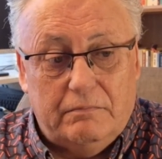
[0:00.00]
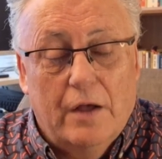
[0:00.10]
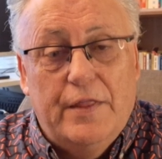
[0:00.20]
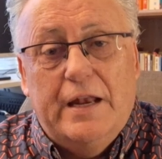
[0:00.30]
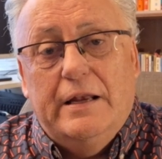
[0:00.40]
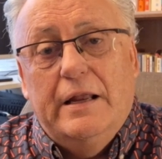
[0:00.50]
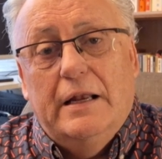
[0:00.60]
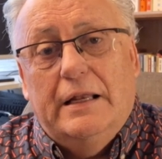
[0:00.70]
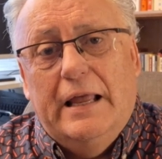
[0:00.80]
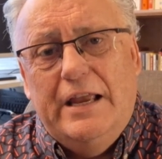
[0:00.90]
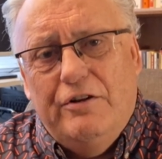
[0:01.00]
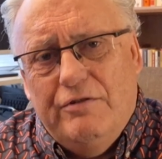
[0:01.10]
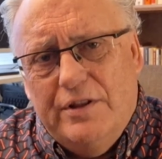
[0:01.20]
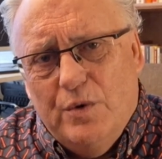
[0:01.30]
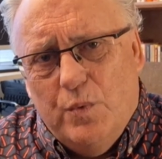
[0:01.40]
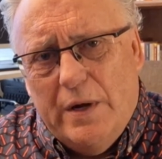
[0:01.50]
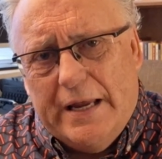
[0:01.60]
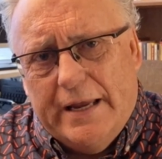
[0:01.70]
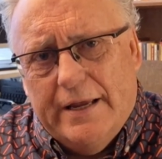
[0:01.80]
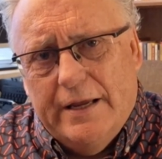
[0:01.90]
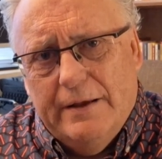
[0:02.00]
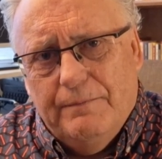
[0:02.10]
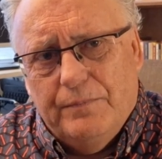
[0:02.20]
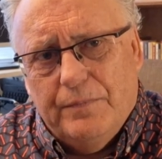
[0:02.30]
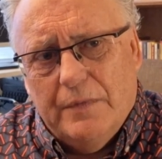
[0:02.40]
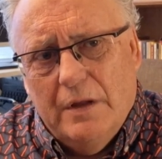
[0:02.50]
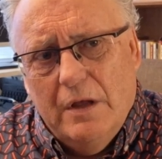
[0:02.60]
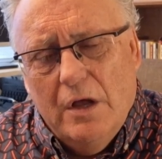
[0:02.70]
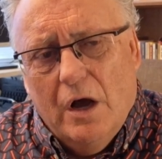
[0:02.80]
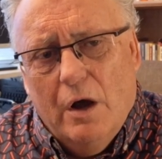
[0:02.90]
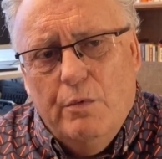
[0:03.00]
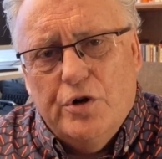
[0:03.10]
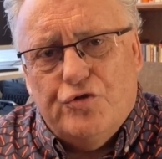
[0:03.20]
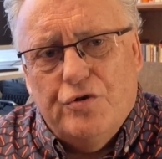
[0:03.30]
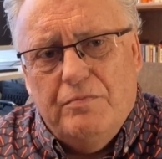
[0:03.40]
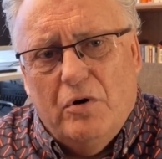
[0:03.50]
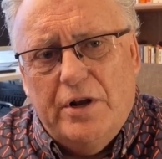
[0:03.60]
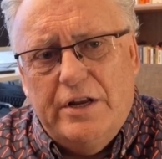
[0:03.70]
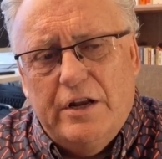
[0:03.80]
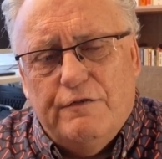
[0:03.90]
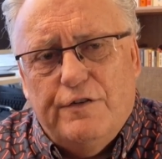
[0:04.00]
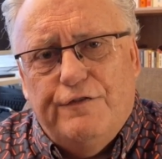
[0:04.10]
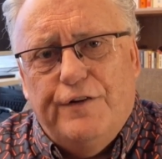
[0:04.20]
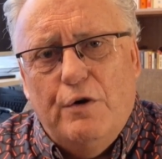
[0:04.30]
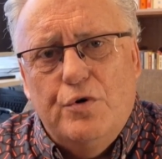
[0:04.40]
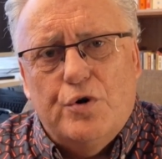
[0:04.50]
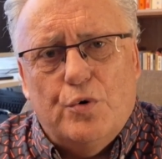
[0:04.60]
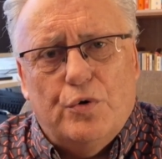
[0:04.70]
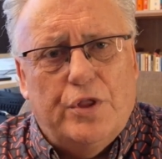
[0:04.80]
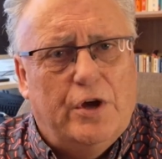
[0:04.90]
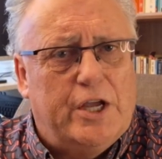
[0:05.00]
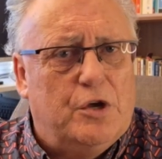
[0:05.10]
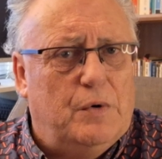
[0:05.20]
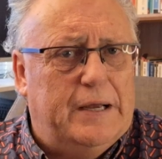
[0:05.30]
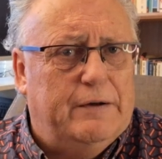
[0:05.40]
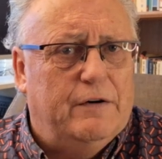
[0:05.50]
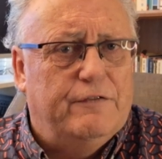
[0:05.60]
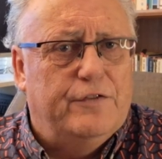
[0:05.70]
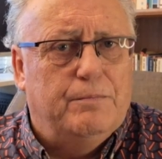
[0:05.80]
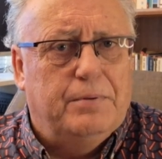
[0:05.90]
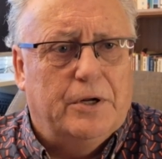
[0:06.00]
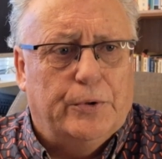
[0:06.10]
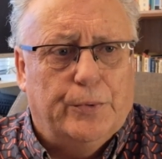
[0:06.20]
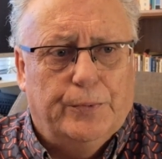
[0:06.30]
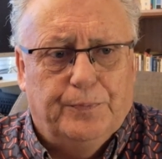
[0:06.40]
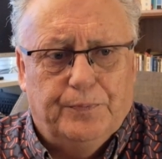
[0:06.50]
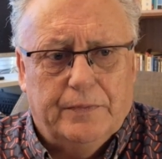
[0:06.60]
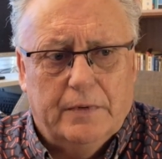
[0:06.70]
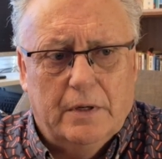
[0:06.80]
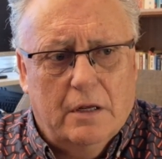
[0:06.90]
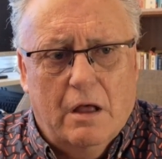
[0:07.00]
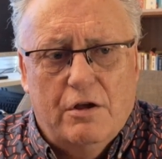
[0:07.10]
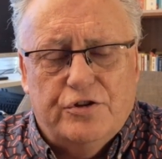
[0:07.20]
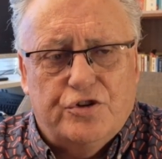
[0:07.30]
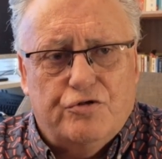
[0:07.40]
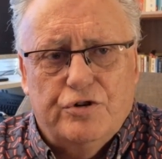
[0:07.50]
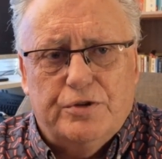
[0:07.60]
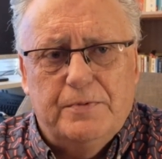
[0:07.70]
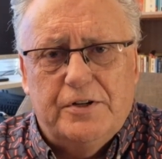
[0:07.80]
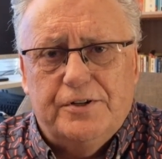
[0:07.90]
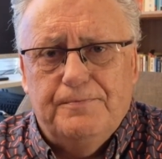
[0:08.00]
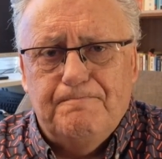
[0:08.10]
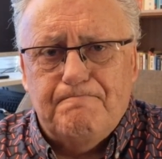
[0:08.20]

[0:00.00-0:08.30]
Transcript: And then later in the week, I was reminded of a phone call that I got out of the blue last Christmas.